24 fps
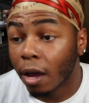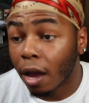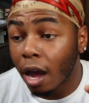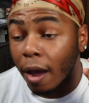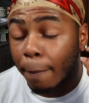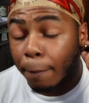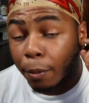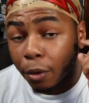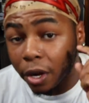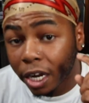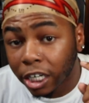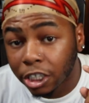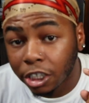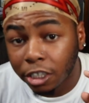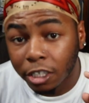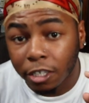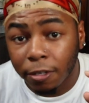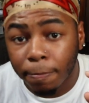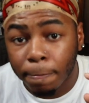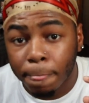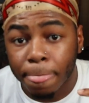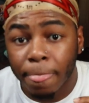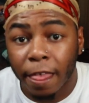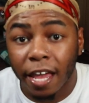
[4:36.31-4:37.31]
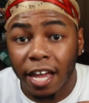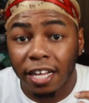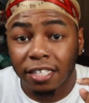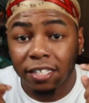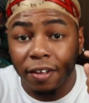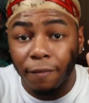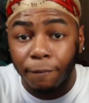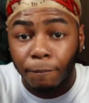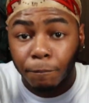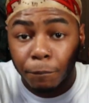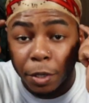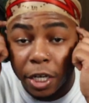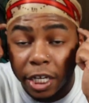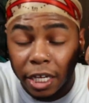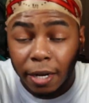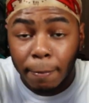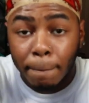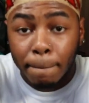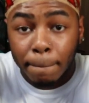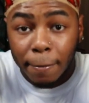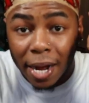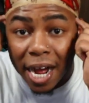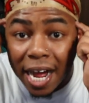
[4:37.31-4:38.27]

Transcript: Oppression is a freaking